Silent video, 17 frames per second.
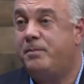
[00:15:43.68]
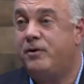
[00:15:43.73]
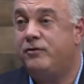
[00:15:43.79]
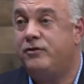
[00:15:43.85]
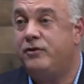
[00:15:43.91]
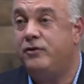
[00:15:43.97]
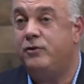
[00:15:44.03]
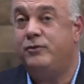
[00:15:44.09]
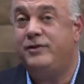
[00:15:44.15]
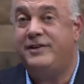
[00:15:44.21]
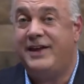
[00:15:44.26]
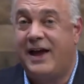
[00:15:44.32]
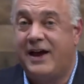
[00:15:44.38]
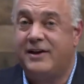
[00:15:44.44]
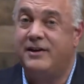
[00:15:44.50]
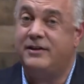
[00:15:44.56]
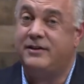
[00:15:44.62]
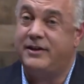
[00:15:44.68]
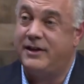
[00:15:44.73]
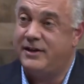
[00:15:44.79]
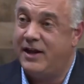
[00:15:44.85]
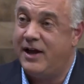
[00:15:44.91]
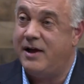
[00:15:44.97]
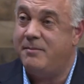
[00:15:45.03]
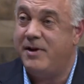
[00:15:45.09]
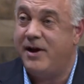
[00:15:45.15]
person who technically
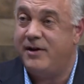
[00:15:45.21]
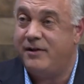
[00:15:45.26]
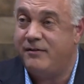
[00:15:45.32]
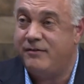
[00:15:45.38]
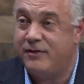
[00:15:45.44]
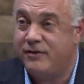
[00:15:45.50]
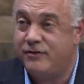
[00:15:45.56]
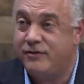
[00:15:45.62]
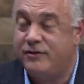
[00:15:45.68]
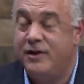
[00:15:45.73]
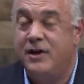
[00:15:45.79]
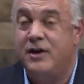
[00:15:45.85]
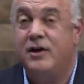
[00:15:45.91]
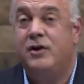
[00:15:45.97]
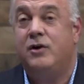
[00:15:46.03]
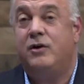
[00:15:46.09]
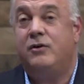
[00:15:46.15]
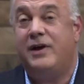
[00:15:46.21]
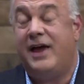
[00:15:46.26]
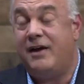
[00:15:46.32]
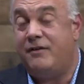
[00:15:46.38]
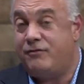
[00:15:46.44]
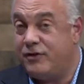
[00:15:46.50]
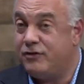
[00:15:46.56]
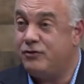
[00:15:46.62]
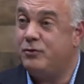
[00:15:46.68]
climbed Mount Everest
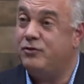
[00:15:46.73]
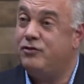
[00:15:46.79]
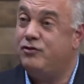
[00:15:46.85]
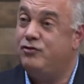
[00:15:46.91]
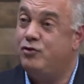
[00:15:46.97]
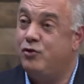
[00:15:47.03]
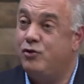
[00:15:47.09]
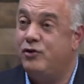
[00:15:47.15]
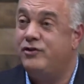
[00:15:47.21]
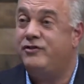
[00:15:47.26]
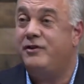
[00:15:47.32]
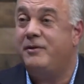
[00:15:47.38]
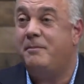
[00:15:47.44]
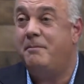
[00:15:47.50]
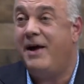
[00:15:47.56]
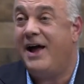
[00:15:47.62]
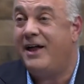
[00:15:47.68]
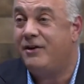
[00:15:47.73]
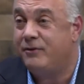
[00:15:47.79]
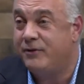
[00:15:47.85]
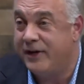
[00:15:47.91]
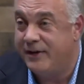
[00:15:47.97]
was George Mallory.